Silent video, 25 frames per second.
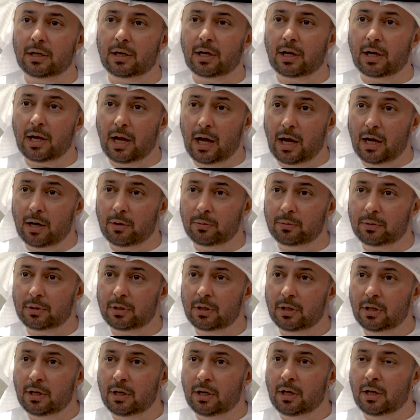cloud
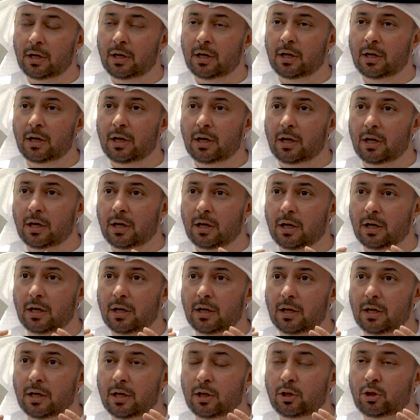
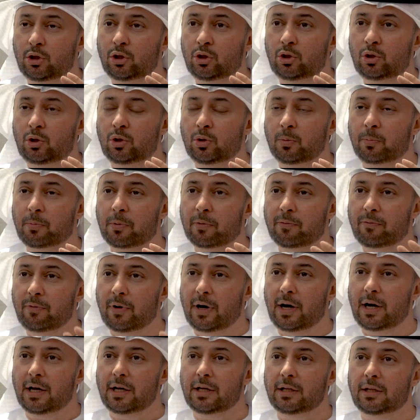to
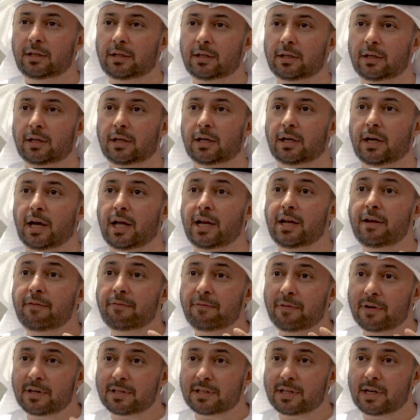provide an
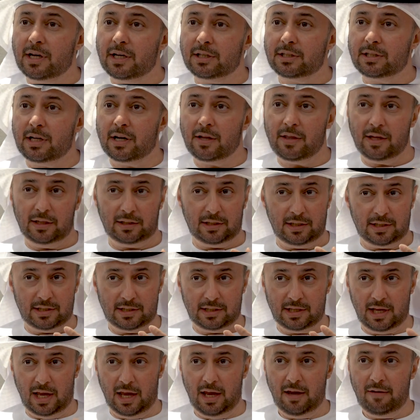infrastructure that is
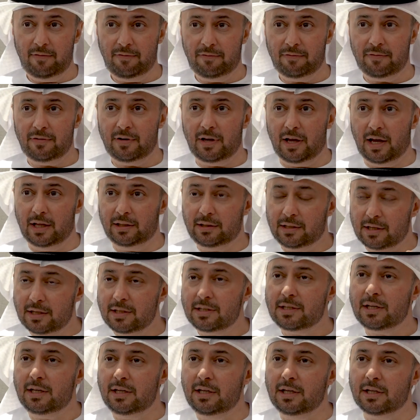safe and
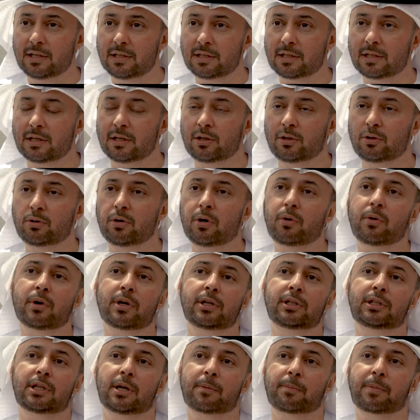resilient to our
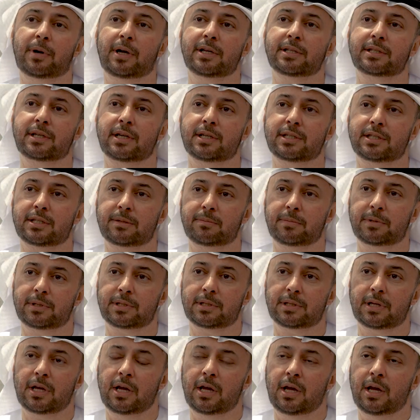enterprise
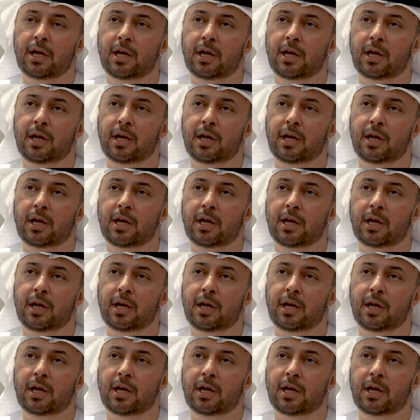customers.